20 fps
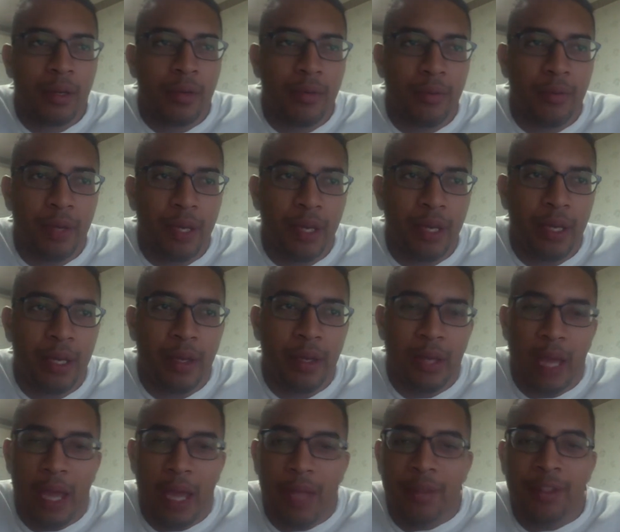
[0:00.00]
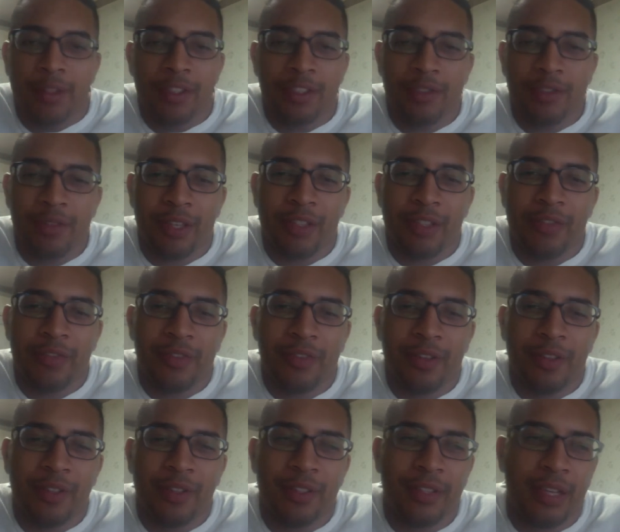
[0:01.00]
We had to stress
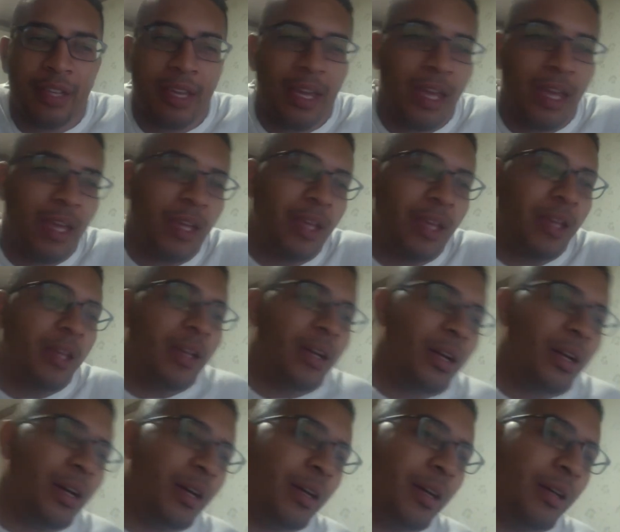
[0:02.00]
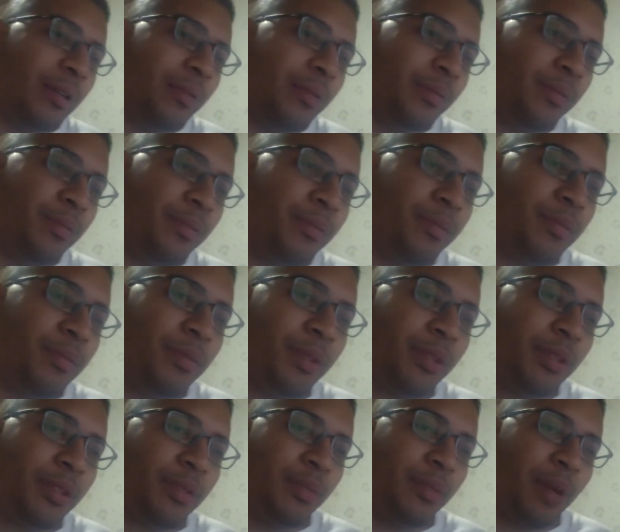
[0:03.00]
first that hey,
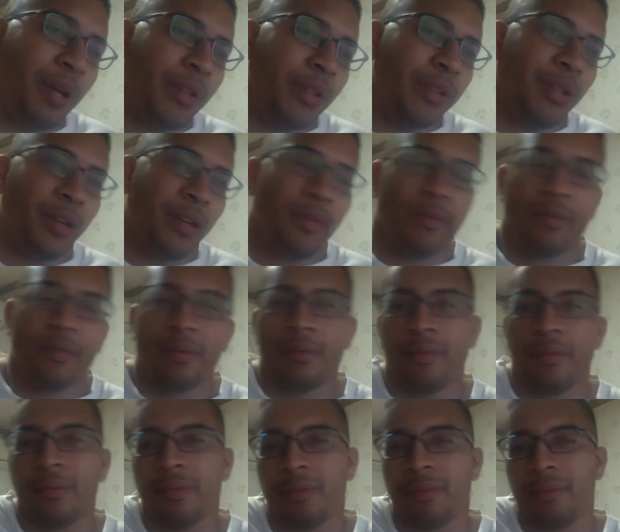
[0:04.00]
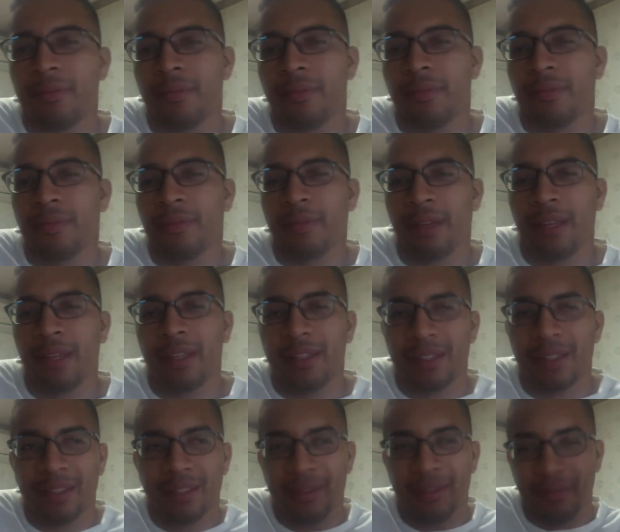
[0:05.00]
this is my stuff. right?
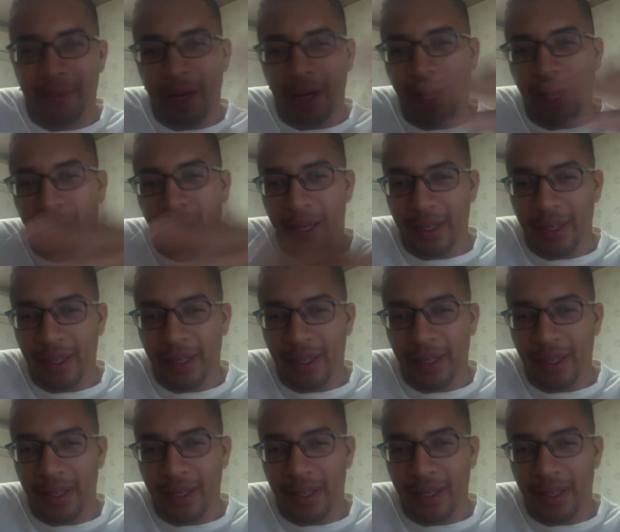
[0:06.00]
This is mine.